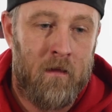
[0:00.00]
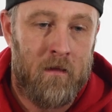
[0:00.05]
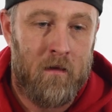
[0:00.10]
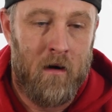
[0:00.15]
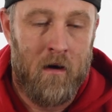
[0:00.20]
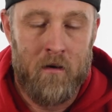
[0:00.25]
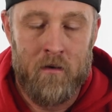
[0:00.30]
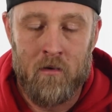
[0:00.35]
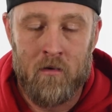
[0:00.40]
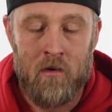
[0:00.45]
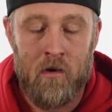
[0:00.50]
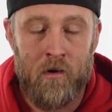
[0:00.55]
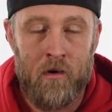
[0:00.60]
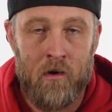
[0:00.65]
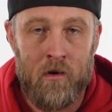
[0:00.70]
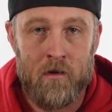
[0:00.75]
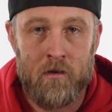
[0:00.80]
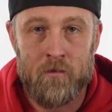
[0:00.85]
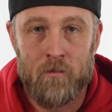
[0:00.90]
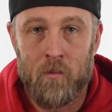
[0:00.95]
The auto
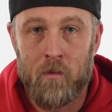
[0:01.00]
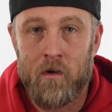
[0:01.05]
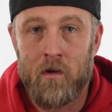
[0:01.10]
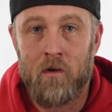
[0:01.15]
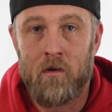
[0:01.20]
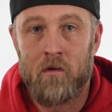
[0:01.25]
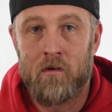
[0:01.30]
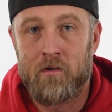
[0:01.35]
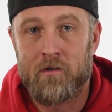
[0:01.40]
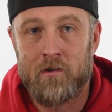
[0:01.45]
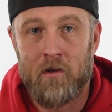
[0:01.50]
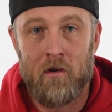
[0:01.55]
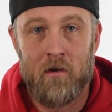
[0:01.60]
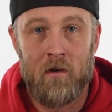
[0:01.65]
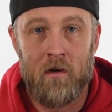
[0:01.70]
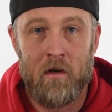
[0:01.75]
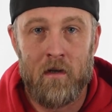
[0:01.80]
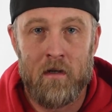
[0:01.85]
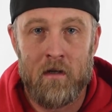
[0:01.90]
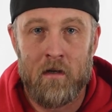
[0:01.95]
cars will
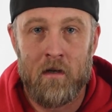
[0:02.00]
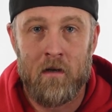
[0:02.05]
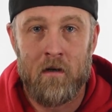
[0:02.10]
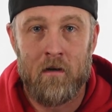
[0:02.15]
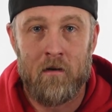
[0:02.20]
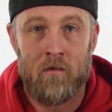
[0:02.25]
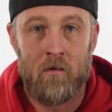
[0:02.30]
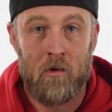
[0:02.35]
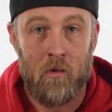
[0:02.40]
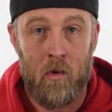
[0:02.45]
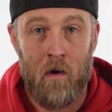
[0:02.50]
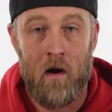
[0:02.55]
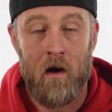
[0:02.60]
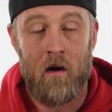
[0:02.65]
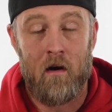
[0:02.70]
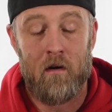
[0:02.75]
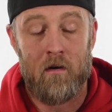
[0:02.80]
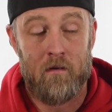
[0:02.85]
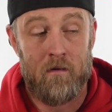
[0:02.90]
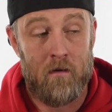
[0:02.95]
certainly
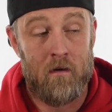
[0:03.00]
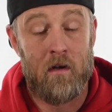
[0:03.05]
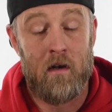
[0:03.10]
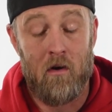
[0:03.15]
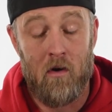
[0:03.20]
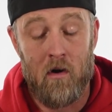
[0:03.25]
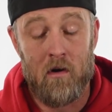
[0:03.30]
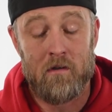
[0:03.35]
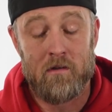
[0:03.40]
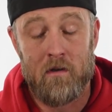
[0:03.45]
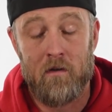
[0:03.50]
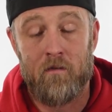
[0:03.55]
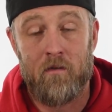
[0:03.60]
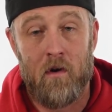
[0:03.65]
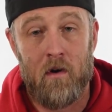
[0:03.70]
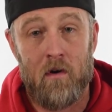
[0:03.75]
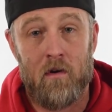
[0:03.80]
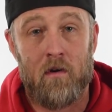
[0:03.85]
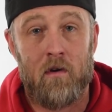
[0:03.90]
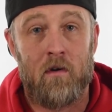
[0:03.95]
require a large
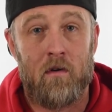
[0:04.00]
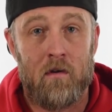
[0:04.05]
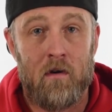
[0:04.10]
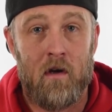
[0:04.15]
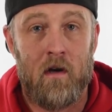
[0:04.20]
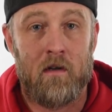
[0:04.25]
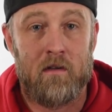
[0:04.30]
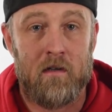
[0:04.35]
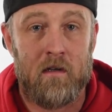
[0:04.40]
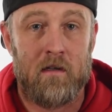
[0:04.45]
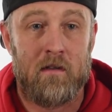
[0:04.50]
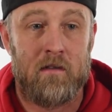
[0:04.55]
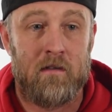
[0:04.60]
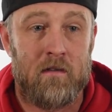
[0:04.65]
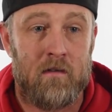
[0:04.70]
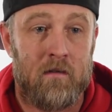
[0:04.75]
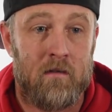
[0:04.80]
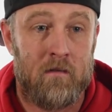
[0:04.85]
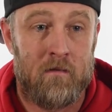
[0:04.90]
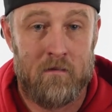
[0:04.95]
converter
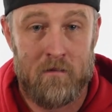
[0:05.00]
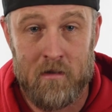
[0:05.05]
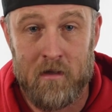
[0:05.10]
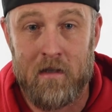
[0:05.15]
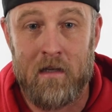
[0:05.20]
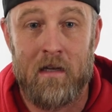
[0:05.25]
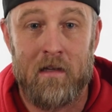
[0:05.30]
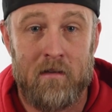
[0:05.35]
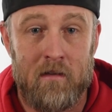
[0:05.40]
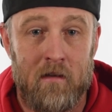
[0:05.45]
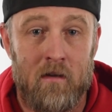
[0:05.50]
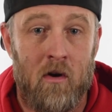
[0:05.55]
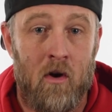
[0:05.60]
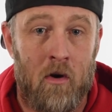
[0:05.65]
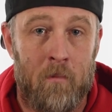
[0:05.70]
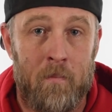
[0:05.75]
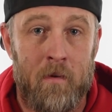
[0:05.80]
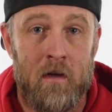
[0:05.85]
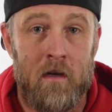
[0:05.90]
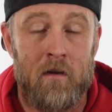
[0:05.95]
to get the
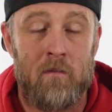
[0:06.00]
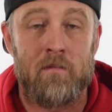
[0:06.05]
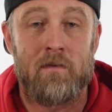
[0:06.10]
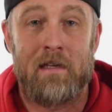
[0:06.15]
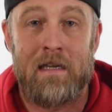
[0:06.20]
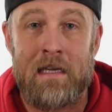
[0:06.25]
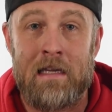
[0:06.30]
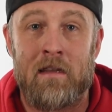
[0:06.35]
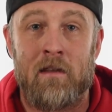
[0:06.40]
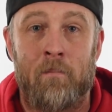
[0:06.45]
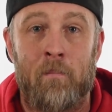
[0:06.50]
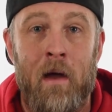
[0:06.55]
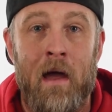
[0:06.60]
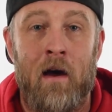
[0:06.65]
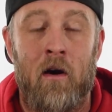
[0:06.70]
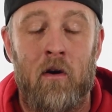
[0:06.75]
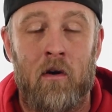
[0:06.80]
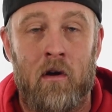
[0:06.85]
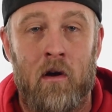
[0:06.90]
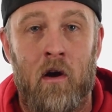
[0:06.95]
RPMs in the
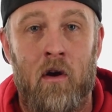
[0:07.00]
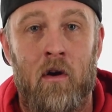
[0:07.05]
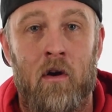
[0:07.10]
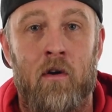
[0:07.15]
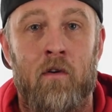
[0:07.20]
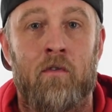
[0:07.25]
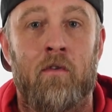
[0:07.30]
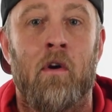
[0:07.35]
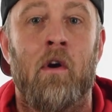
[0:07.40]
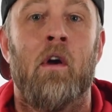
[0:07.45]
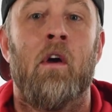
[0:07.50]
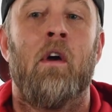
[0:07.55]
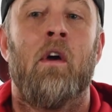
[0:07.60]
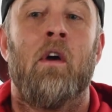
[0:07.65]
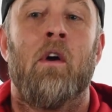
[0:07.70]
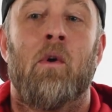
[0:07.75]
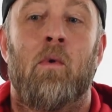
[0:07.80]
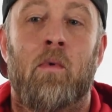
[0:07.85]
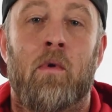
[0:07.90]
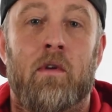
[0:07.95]
power curve
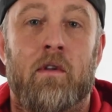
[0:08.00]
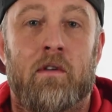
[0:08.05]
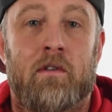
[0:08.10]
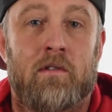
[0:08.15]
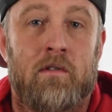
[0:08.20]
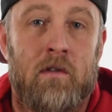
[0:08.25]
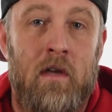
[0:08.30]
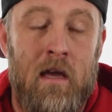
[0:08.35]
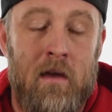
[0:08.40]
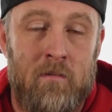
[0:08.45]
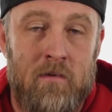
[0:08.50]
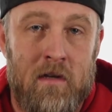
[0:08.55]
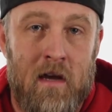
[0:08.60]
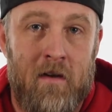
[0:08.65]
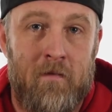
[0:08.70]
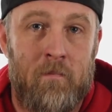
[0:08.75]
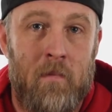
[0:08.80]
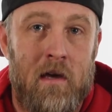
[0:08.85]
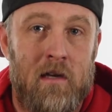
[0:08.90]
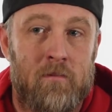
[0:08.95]
where this
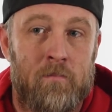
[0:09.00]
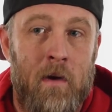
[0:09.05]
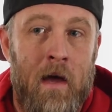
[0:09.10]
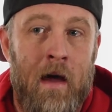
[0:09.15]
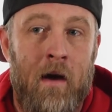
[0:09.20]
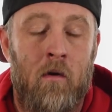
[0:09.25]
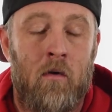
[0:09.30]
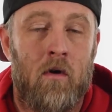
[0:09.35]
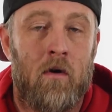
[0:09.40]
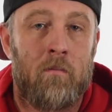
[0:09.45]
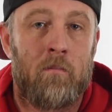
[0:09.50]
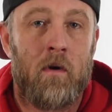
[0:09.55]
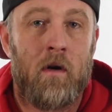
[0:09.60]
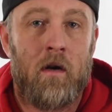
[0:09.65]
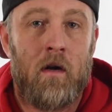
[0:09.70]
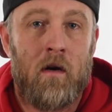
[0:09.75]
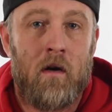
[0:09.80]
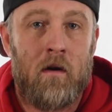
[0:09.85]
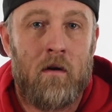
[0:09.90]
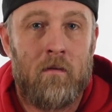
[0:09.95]
camshaft makes power, but
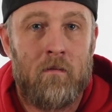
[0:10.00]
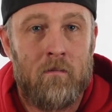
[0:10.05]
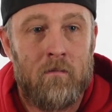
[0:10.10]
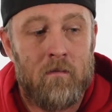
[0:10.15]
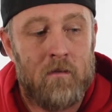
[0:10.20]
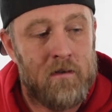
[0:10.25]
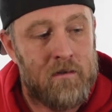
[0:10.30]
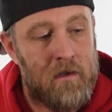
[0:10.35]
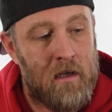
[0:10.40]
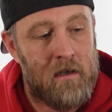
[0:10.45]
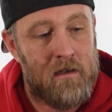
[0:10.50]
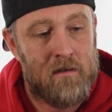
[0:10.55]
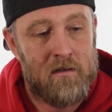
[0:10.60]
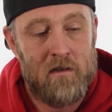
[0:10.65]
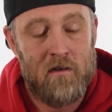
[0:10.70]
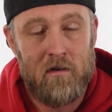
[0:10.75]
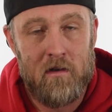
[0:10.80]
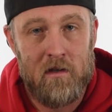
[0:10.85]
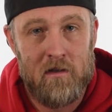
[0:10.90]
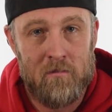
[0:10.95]
this thing's
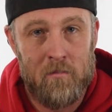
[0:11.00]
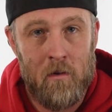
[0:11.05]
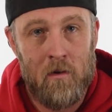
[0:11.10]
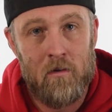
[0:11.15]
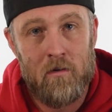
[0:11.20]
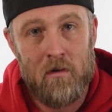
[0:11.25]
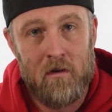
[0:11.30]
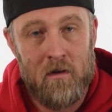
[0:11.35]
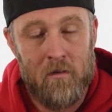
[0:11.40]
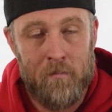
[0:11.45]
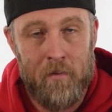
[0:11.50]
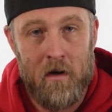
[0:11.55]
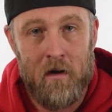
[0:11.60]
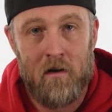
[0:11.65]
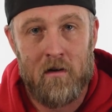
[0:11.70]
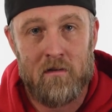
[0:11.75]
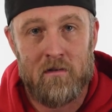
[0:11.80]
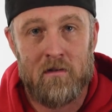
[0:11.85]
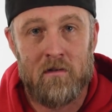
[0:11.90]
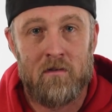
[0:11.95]
silky smooth in
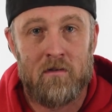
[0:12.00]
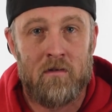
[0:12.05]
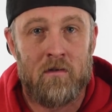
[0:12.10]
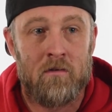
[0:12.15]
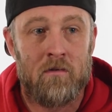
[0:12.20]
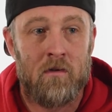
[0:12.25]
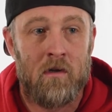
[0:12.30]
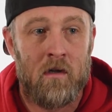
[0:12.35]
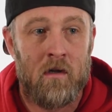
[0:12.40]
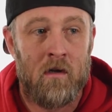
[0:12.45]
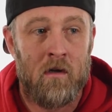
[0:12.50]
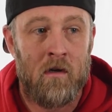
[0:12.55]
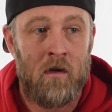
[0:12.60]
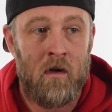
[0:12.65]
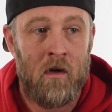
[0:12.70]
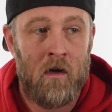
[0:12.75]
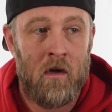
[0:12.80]
comparison to